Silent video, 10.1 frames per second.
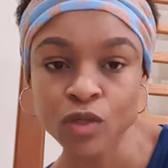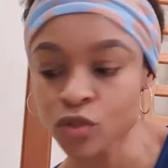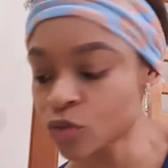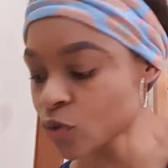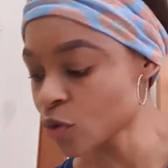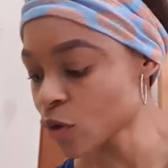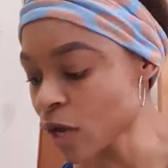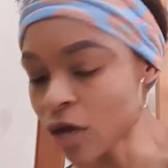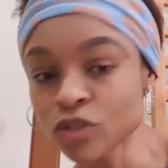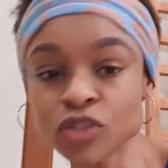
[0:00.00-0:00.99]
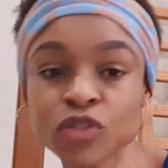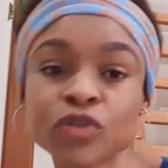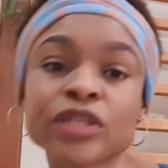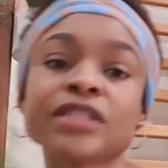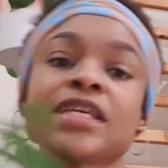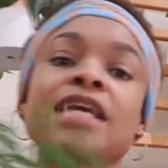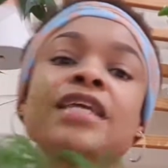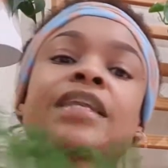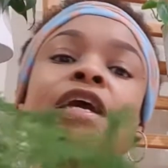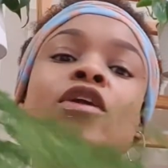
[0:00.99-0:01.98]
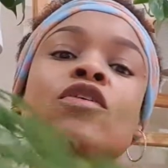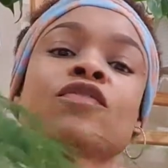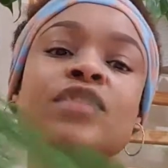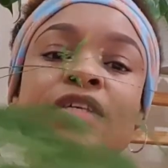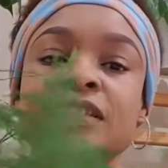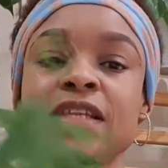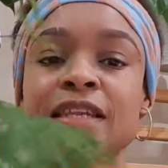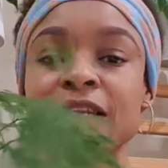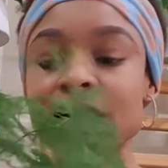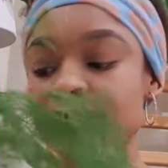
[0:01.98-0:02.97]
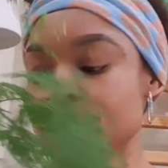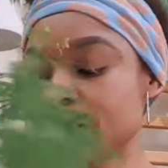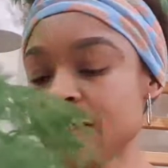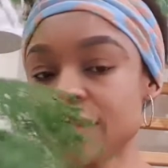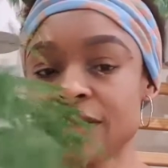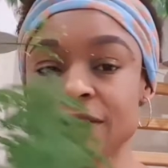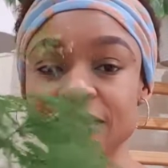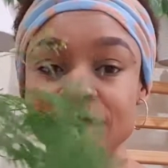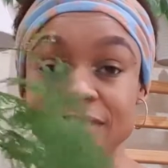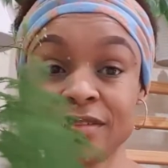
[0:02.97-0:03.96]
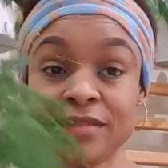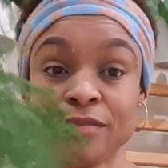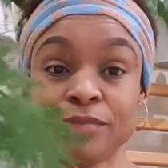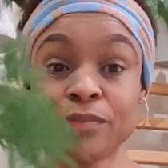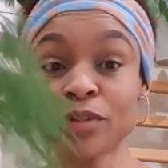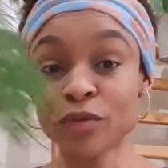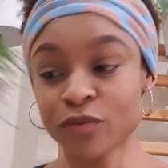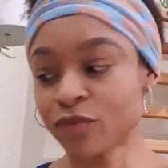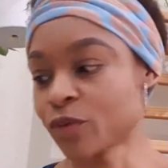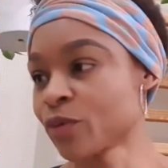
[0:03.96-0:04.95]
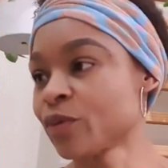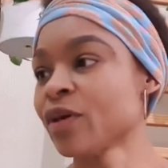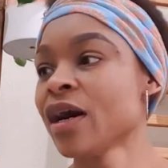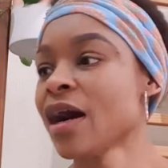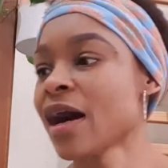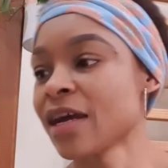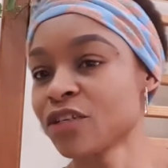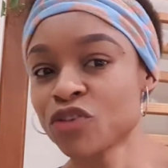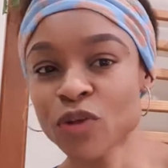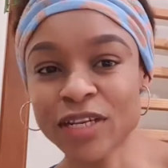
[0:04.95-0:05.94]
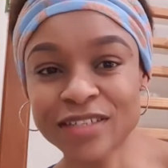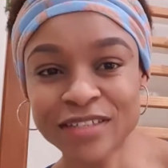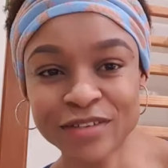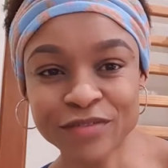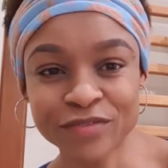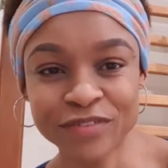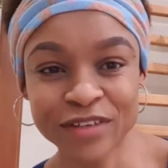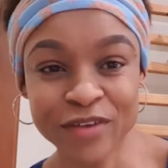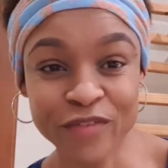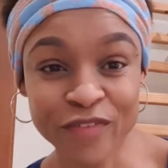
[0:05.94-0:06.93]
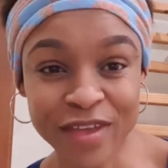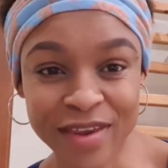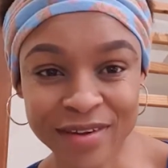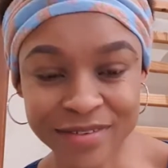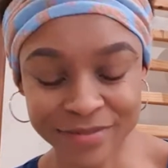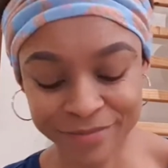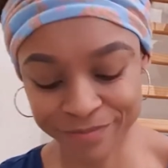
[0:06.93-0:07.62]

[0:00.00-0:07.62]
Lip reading: So how do you take care of this lovely, beautiful, attractive fern?